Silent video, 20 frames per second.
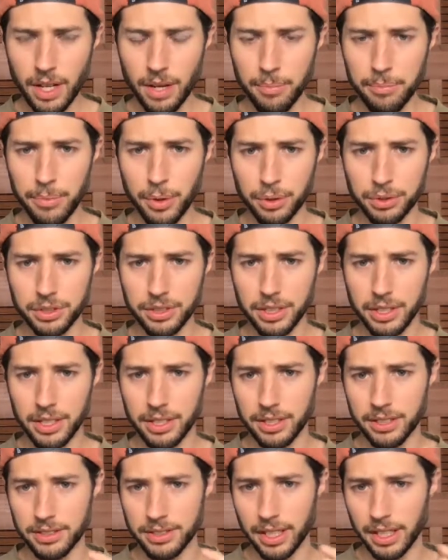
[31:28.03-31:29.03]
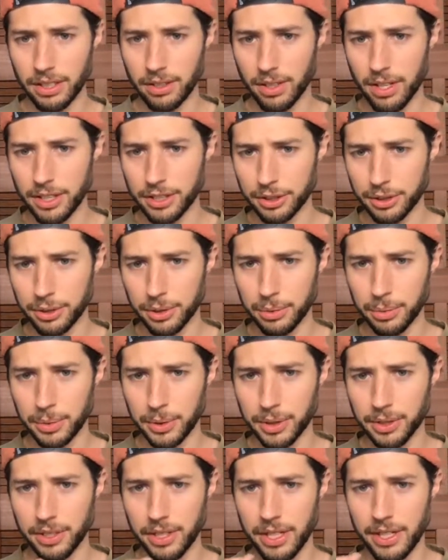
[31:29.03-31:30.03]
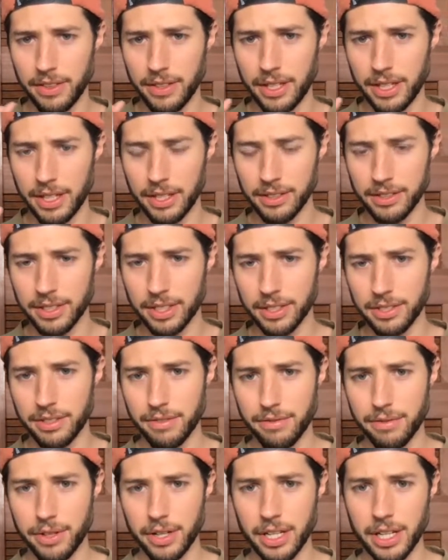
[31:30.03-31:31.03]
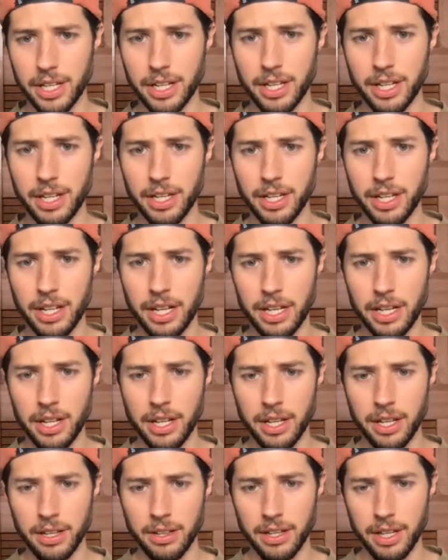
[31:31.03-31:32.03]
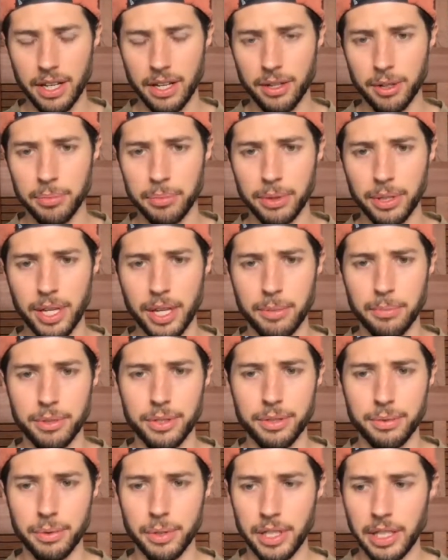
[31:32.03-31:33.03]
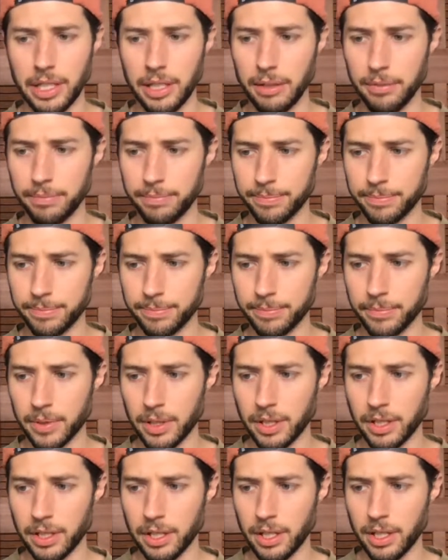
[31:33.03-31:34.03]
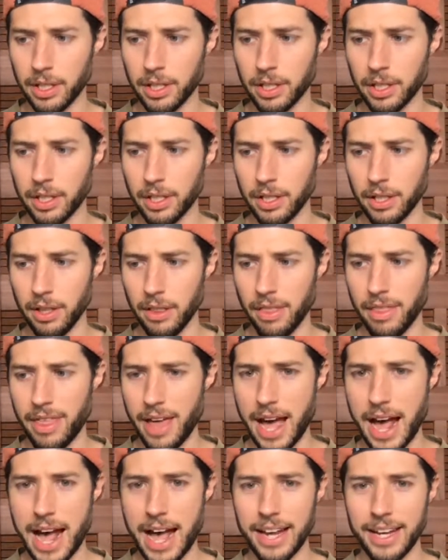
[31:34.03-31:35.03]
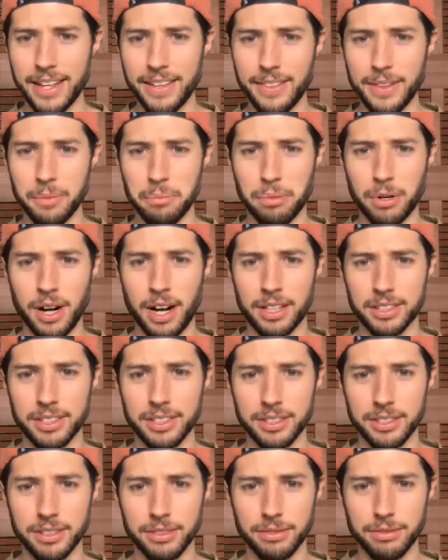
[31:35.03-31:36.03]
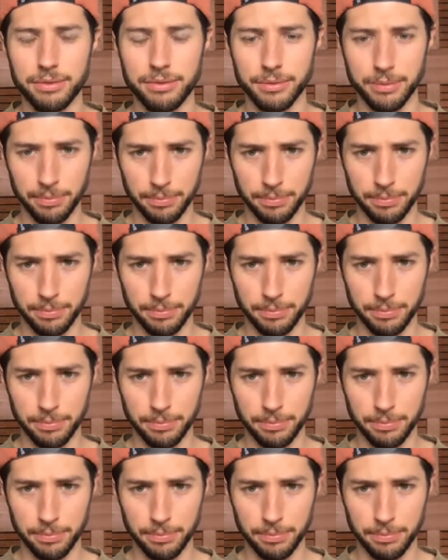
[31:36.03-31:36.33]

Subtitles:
mostly the psychological world and then schizophrenia and the interplay between that and the process of